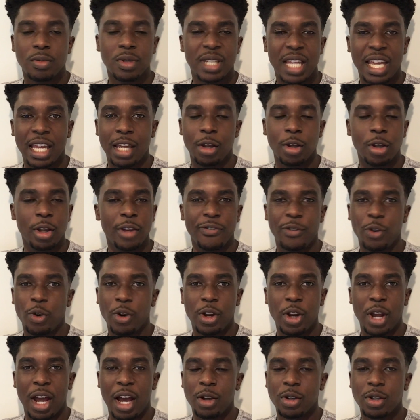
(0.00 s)
If you're
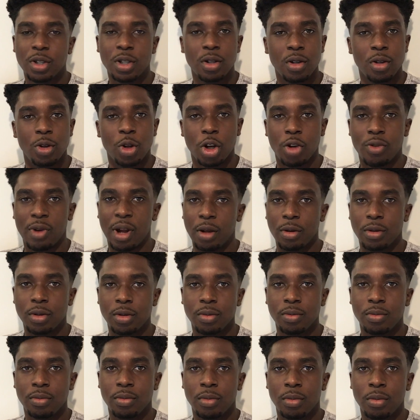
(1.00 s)
in your house, look around.
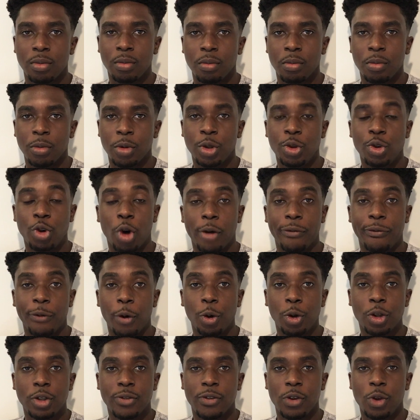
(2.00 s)
You got
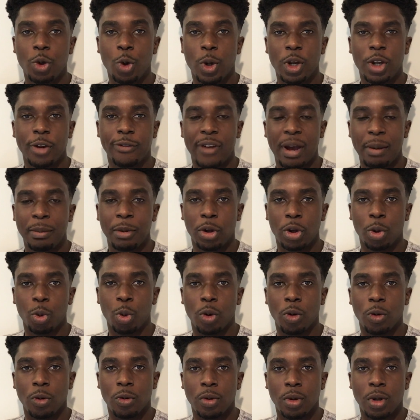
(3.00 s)
photos of you and your family on the
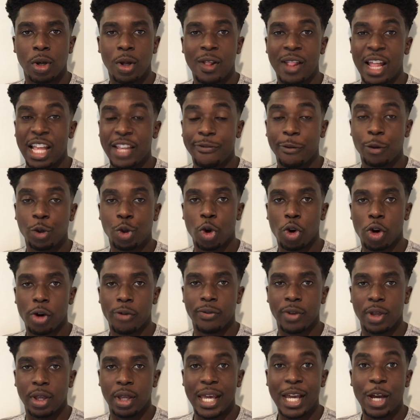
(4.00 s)
wall. That's
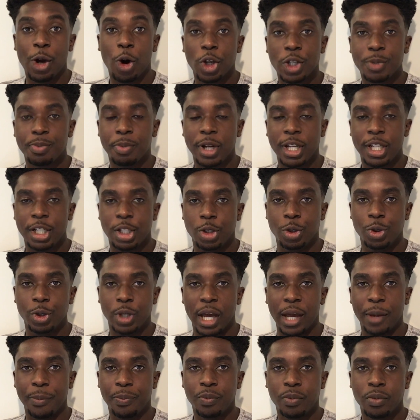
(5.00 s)
photography. It costs money to do
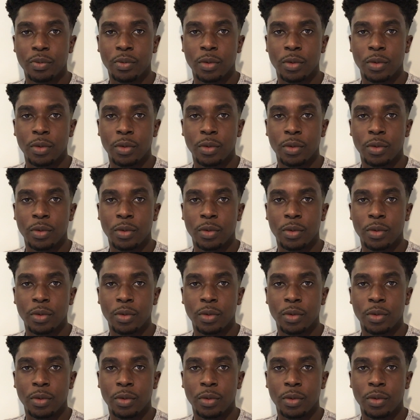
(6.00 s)
that.